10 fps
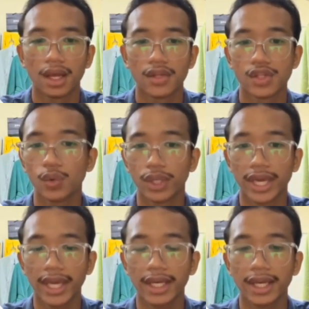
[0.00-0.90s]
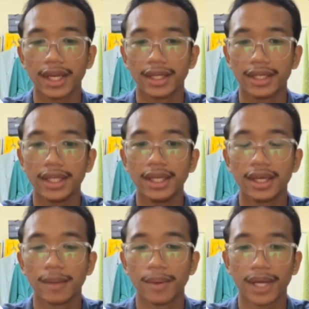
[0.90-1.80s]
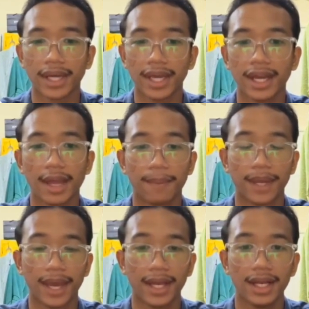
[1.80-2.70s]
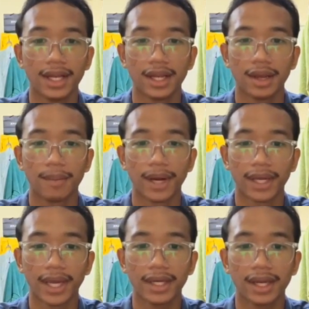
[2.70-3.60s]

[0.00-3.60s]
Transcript: So we get D bracket APL bracket